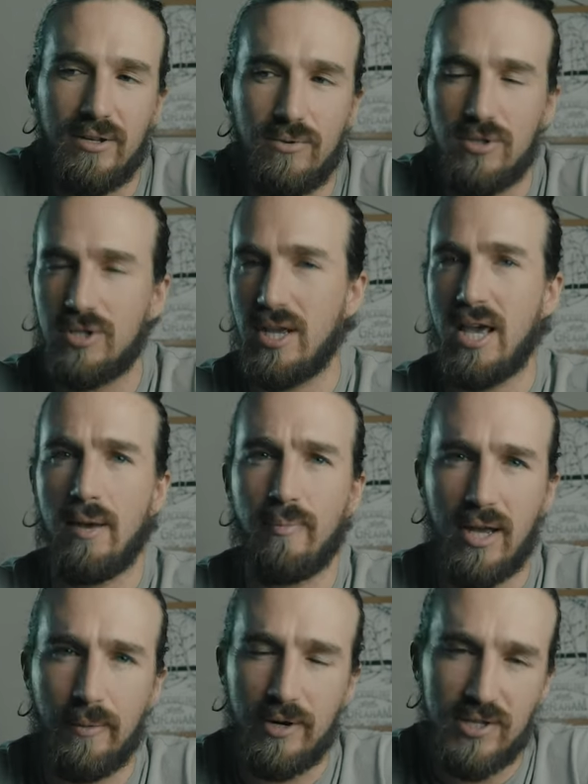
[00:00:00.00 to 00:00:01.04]
you just can't
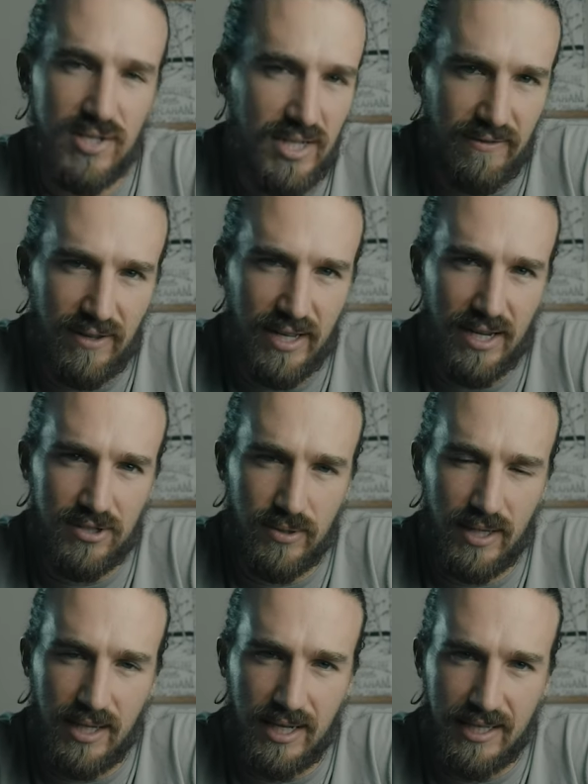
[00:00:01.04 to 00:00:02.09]
pick up at a CVS or
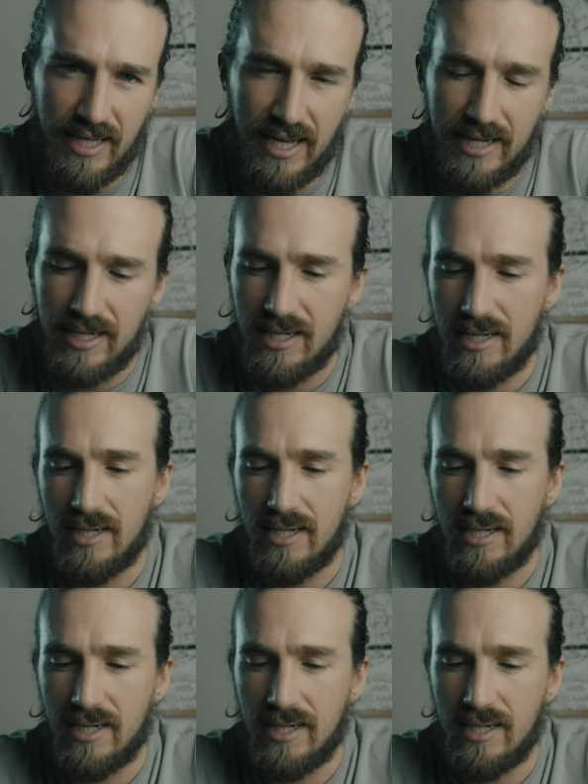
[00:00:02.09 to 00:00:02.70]
anything like that,